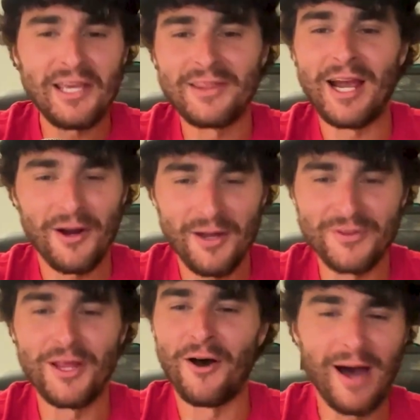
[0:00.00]
there,
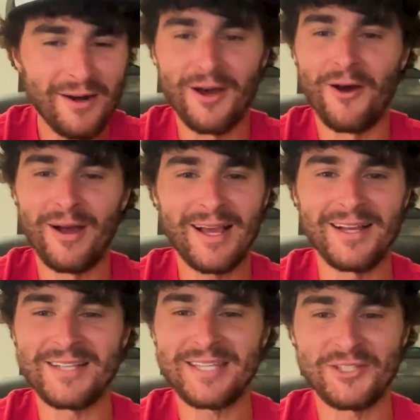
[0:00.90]
even though, I don't know. Like, I
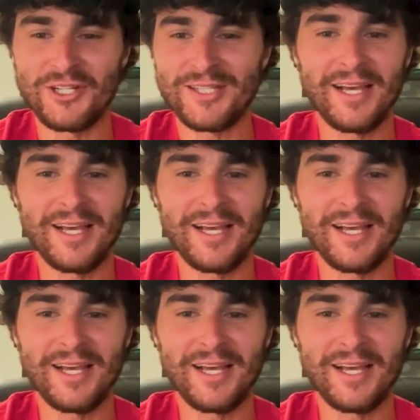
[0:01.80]
guess I just